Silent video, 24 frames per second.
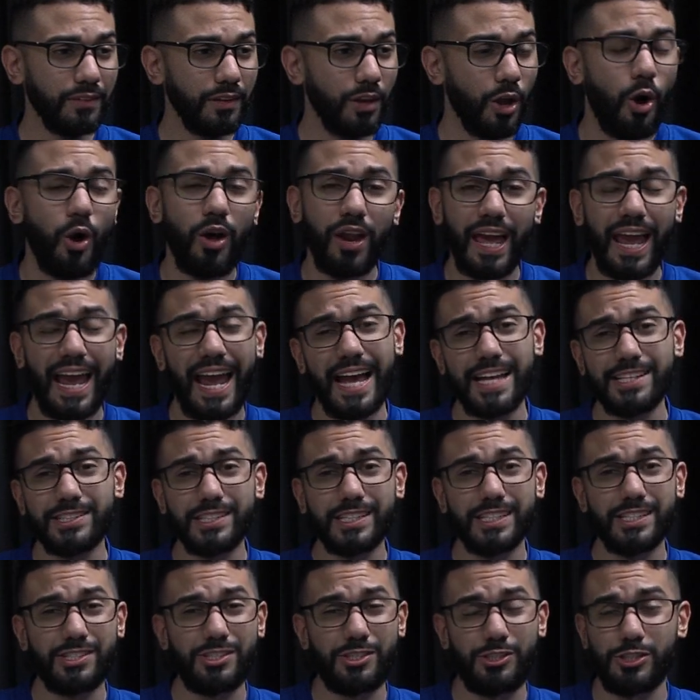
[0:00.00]
All I
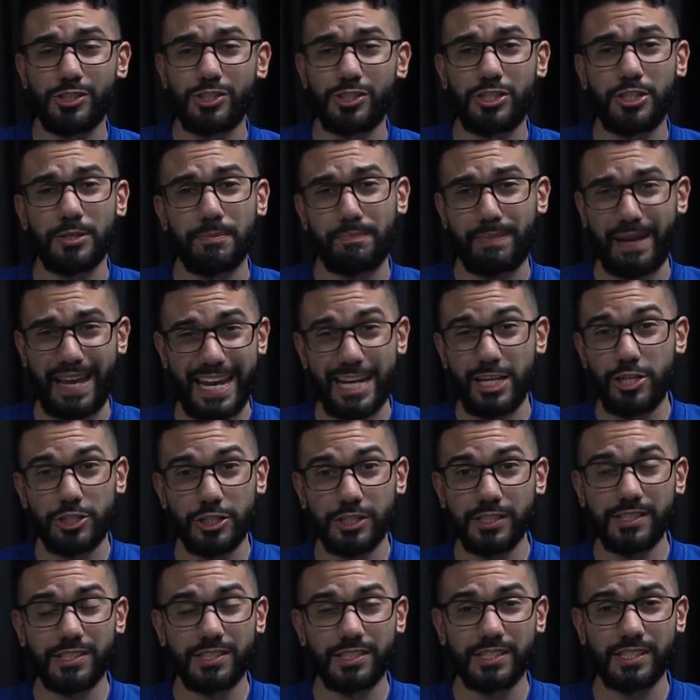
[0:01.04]
ask is just your
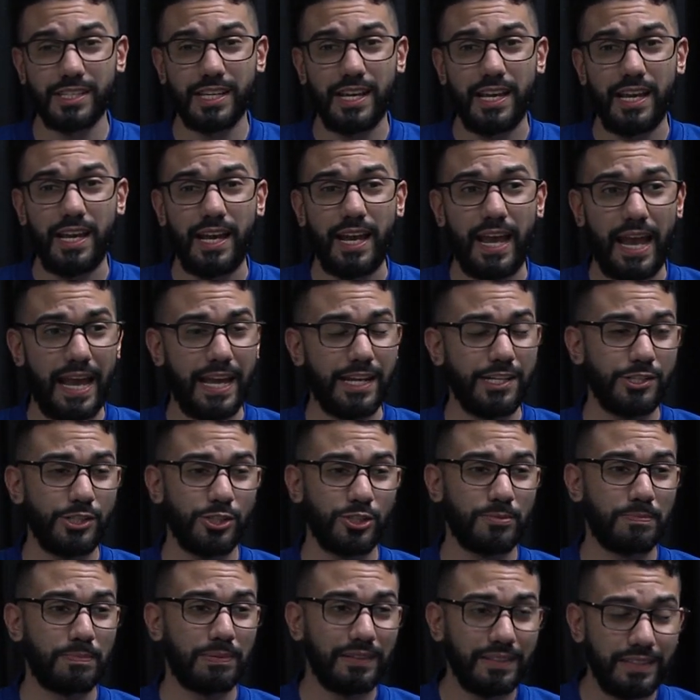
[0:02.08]
patience, and
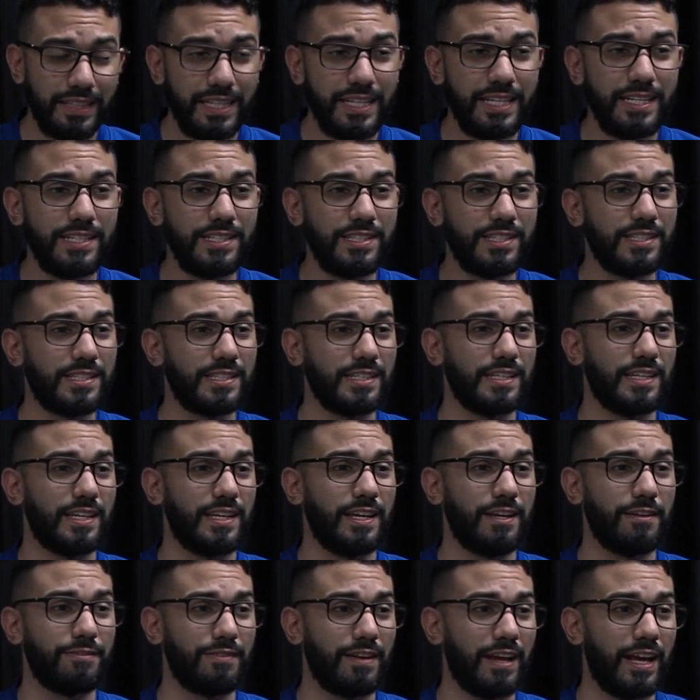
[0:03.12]
just please,
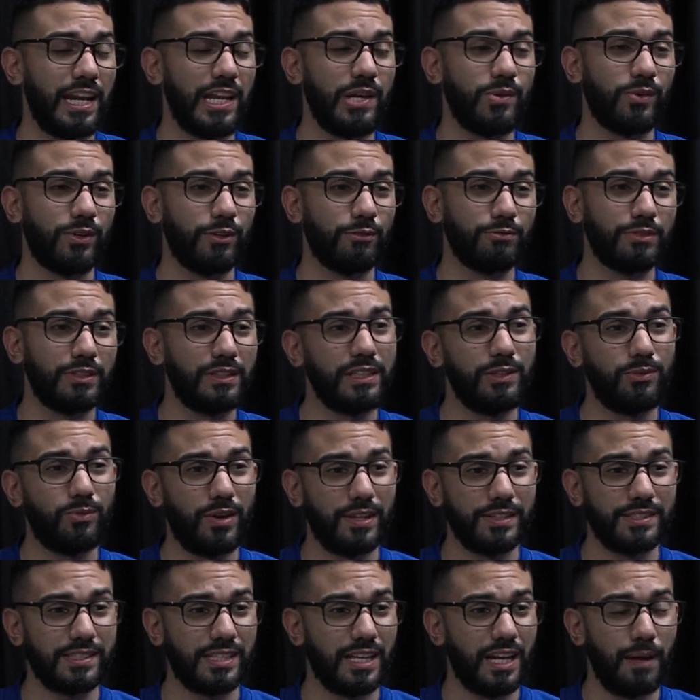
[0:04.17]
if anyone really
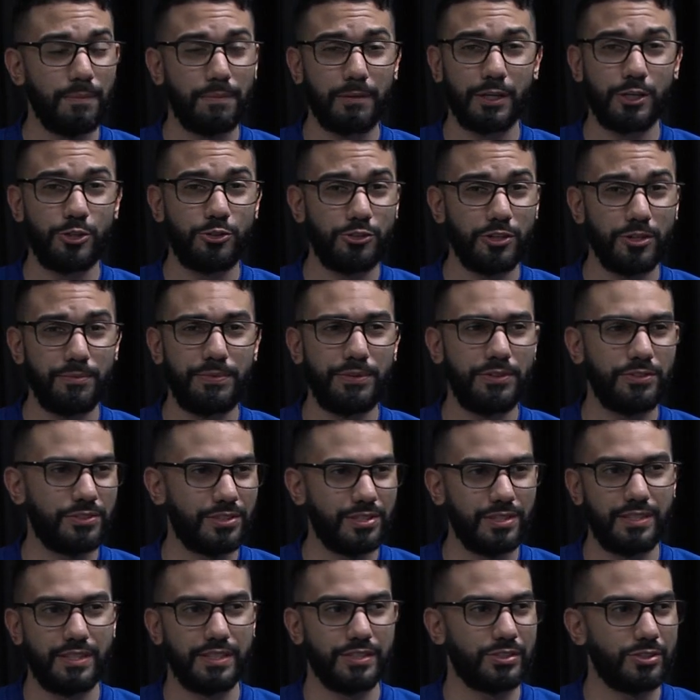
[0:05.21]
wants to help contribute
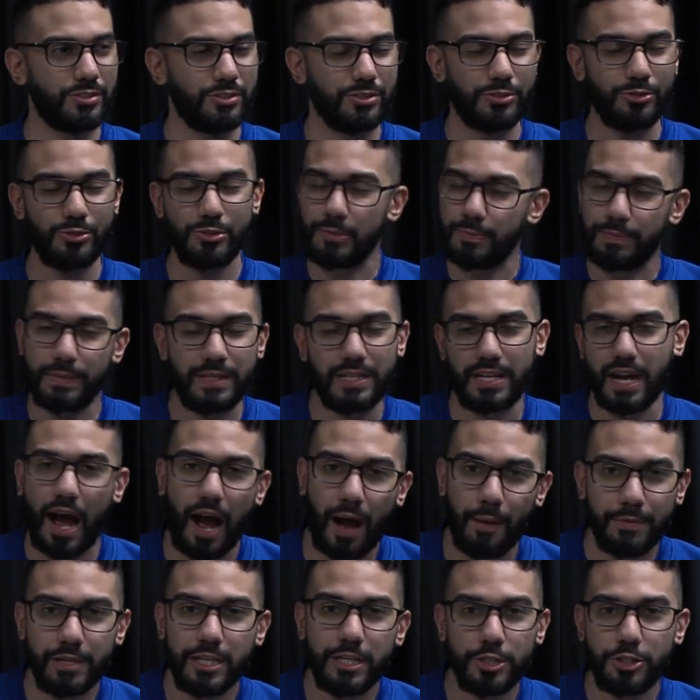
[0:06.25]
to this stupid
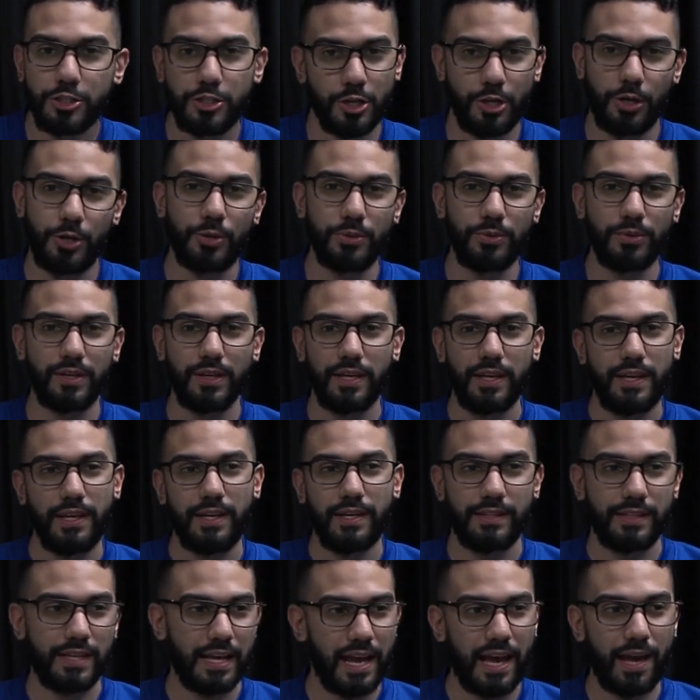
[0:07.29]
comedy show
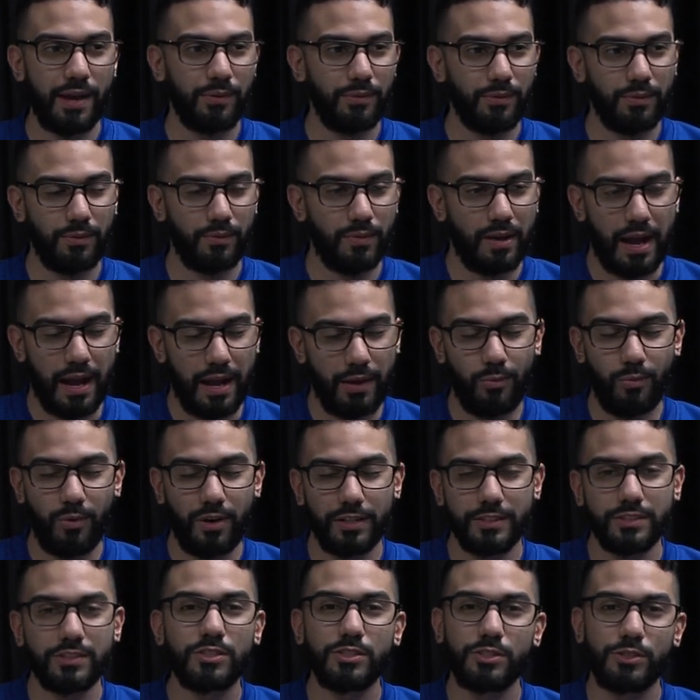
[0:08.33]
that I
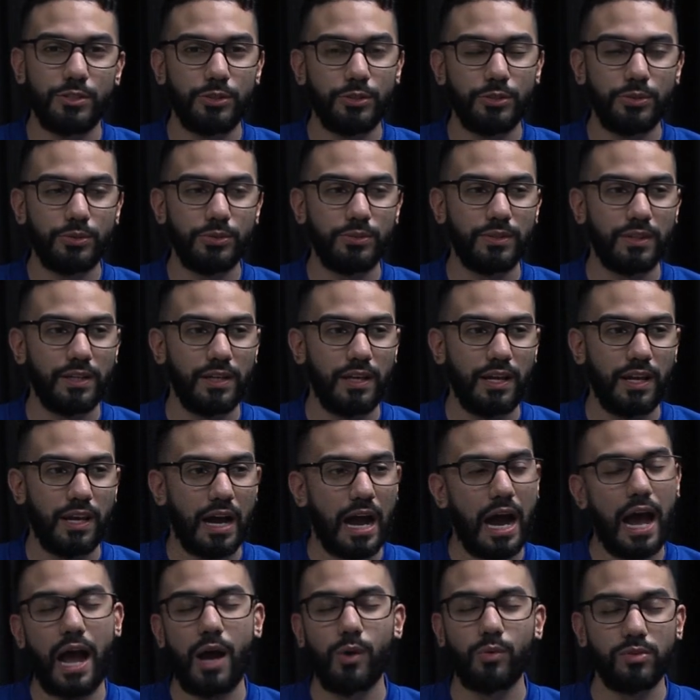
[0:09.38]
want to
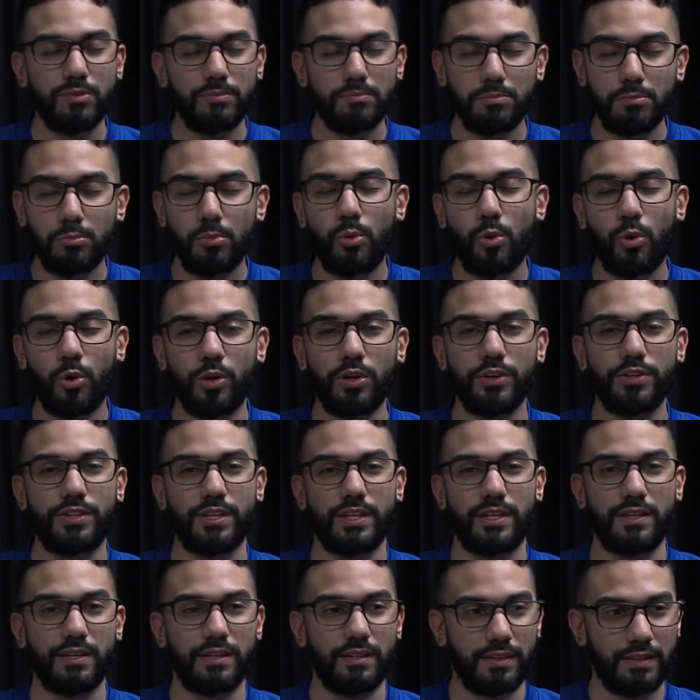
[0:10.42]
do, I would more
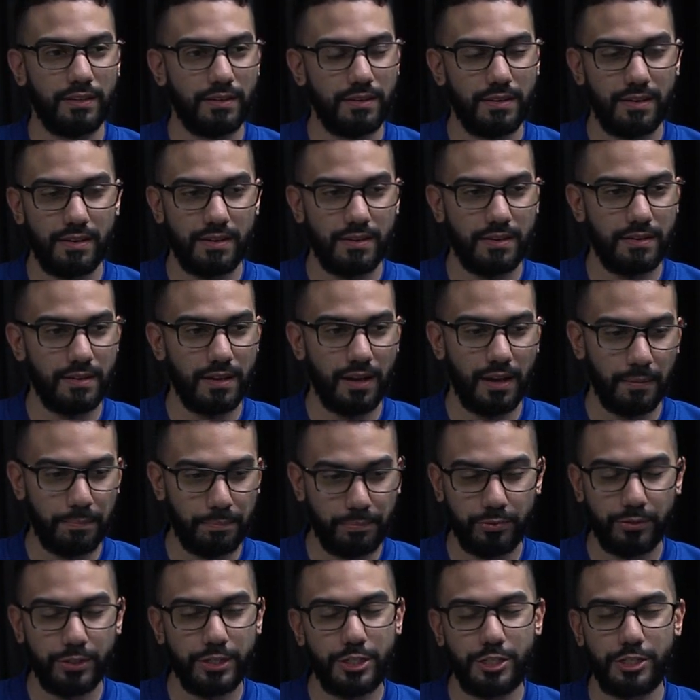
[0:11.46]
than
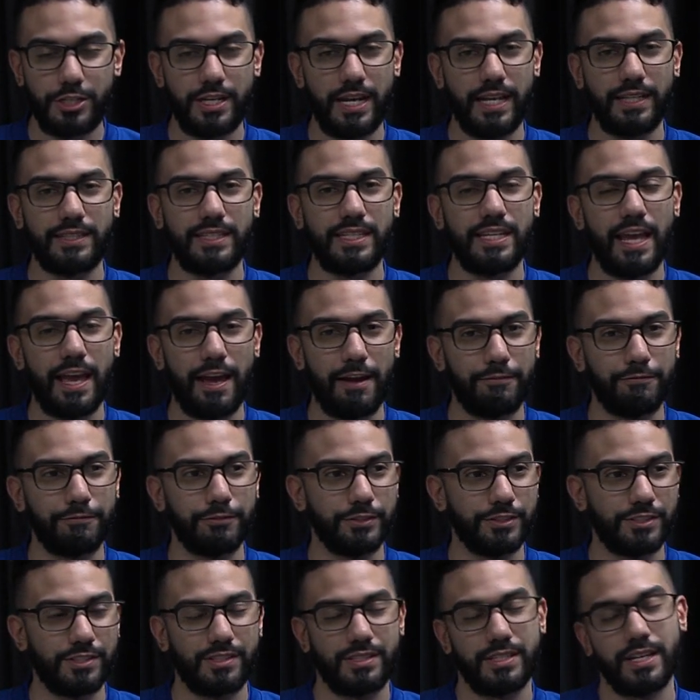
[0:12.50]
appreciate the
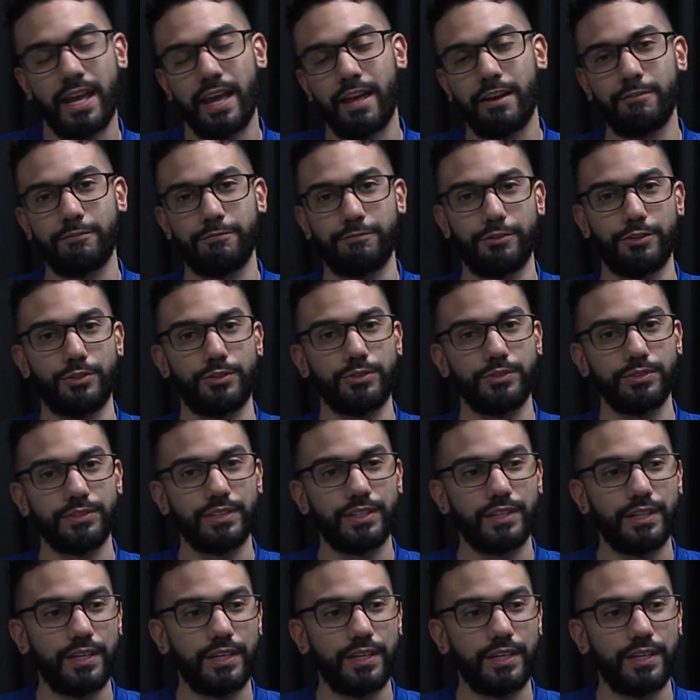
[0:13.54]
efforts tenfold.